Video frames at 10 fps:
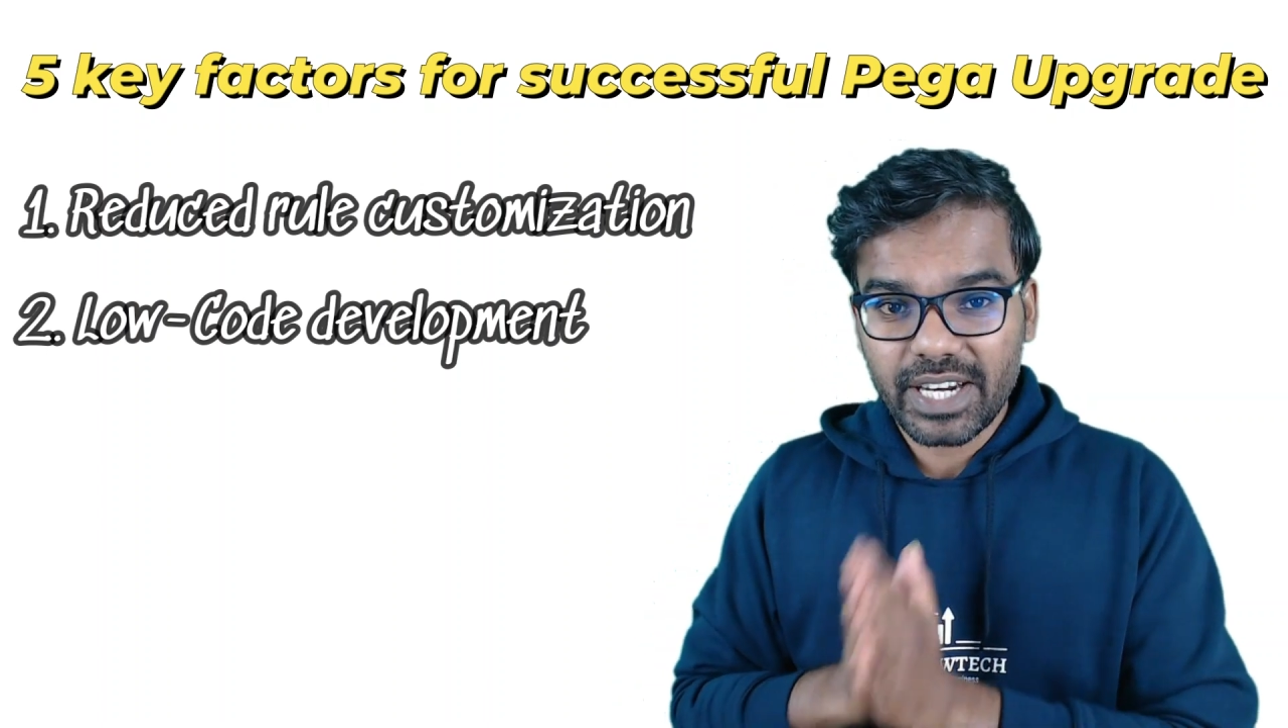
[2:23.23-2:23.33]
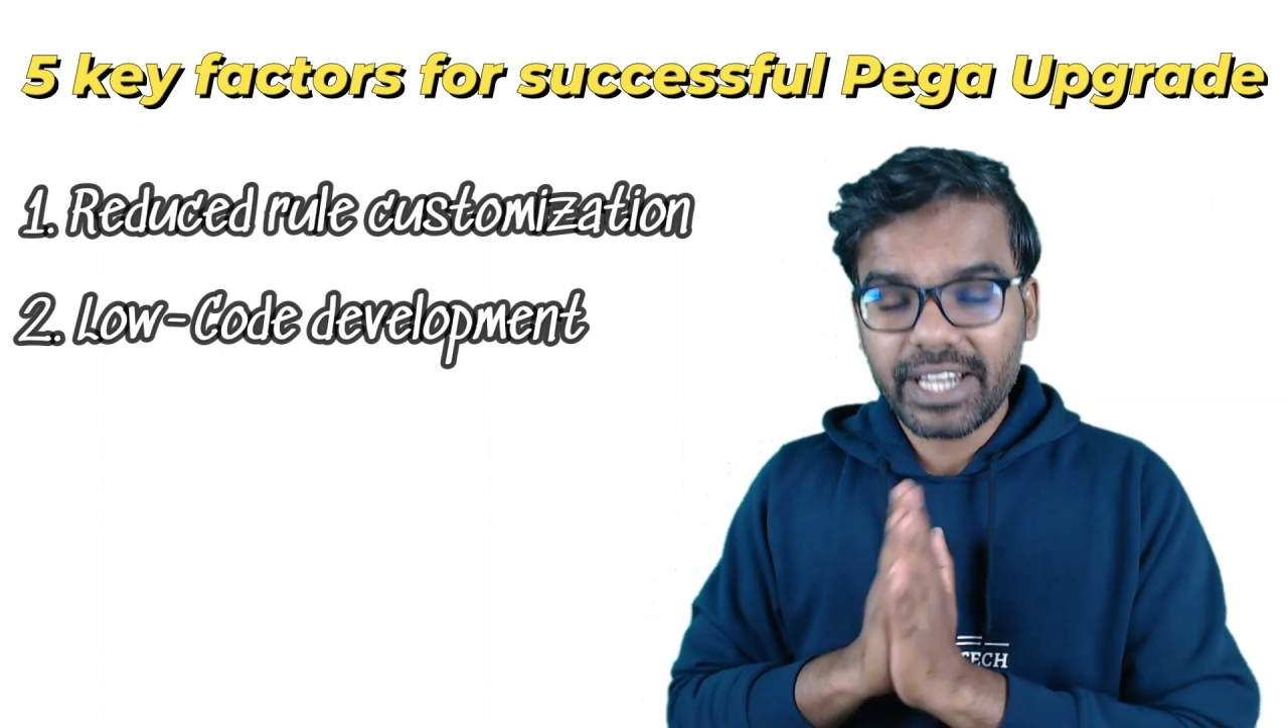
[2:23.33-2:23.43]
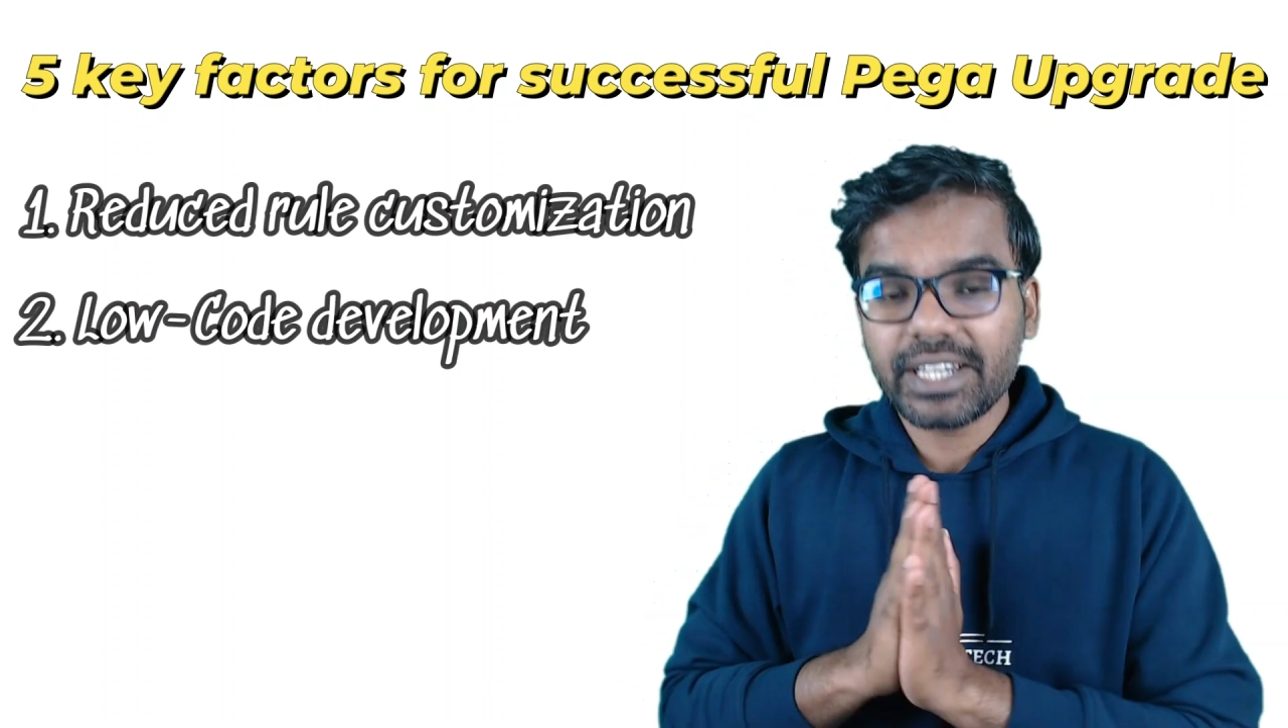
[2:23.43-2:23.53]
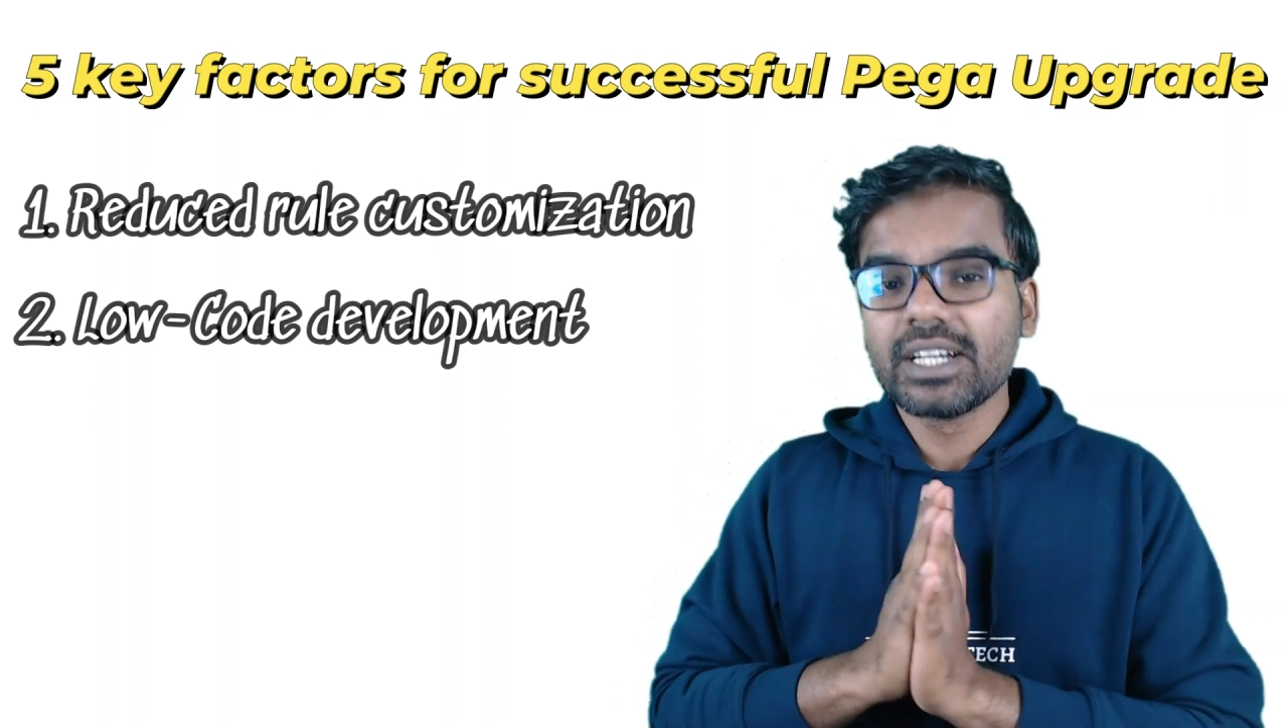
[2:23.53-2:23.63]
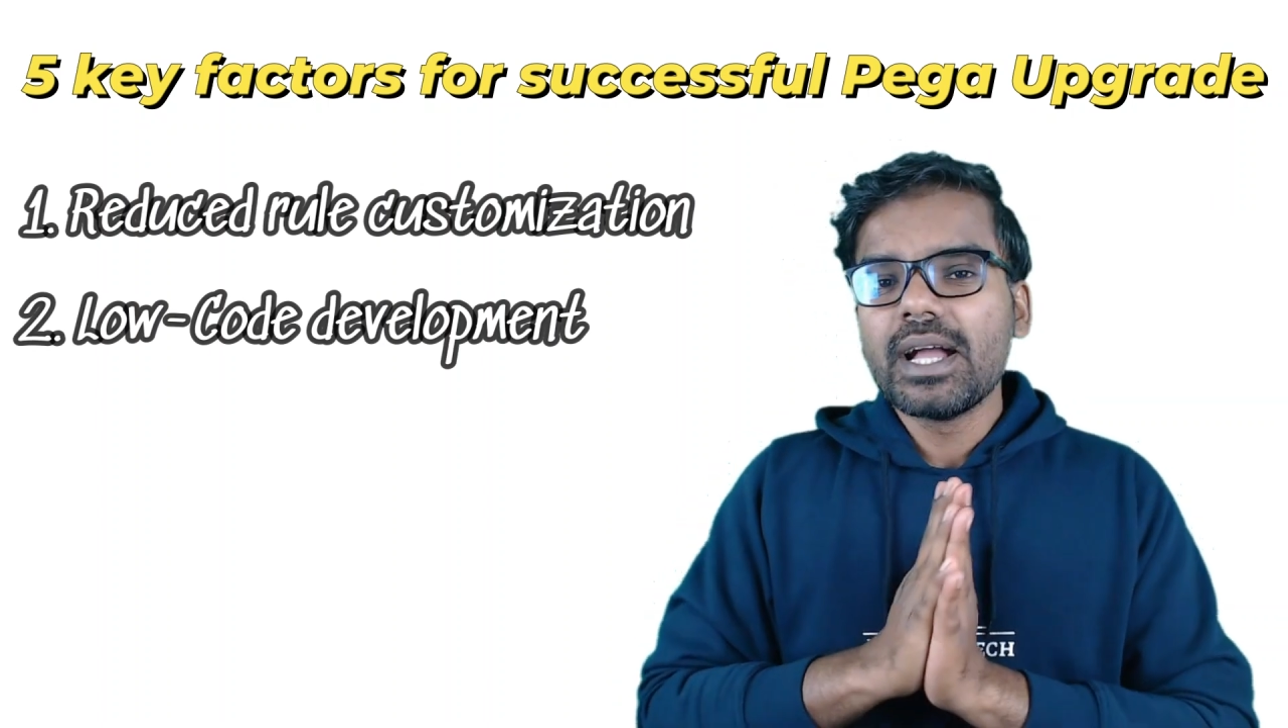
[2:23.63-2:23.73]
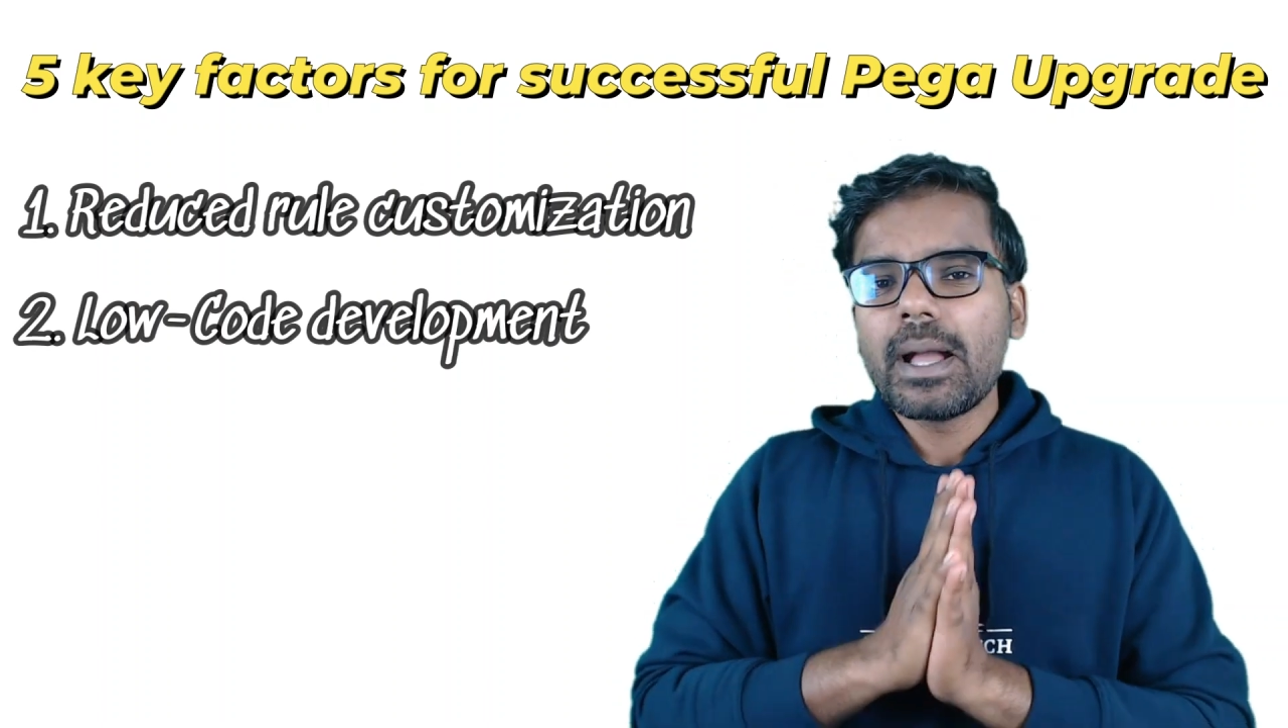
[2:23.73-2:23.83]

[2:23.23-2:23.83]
right?